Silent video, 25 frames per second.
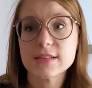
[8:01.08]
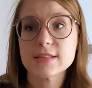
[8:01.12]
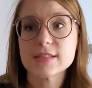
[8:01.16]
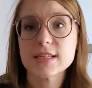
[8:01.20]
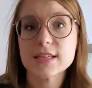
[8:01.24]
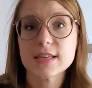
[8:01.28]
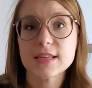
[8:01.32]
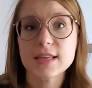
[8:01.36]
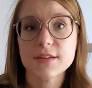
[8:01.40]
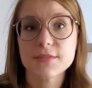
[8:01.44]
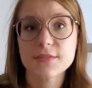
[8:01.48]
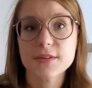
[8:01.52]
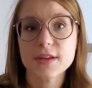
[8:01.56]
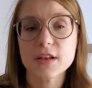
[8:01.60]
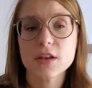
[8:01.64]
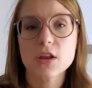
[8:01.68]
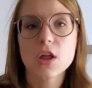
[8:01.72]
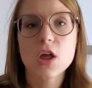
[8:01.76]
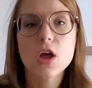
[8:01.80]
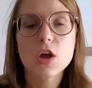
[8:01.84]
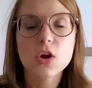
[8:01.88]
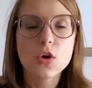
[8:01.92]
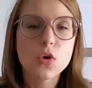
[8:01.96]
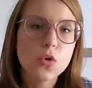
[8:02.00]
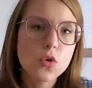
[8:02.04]
to give it
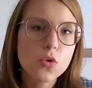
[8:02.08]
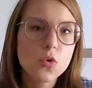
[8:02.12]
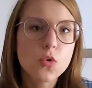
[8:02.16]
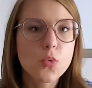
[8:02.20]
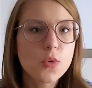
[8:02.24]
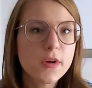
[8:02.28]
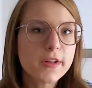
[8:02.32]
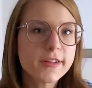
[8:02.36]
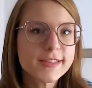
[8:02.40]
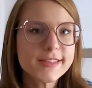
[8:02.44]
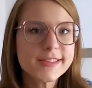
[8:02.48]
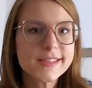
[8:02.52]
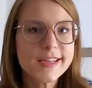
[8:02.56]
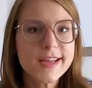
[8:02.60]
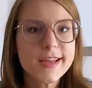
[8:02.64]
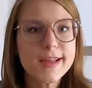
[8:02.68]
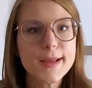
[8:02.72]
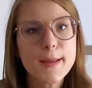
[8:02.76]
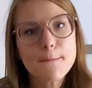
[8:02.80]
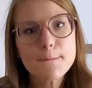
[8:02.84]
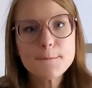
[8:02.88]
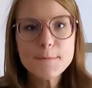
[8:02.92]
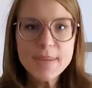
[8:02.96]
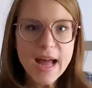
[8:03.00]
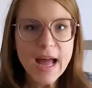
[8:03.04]

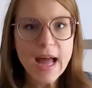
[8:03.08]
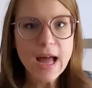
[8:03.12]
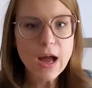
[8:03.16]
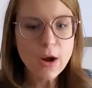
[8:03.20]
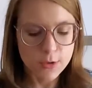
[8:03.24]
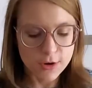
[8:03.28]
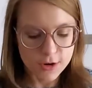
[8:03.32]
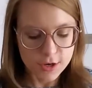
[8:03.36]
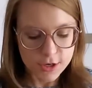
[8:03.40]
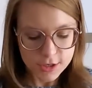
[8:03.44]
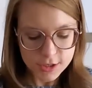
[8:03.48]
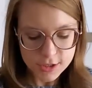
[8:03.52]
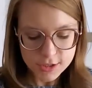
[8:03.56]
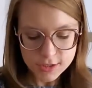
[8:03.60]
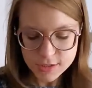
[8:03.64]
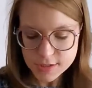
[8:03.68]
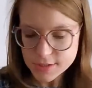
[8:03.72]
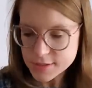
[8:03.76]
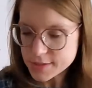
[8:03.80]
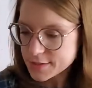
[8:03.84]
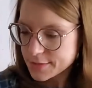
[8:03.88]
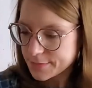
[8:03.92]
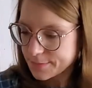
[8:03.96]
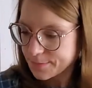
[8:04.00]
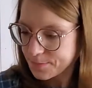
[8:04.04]
quilting
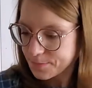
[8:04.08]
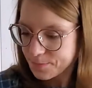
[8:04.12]
powers.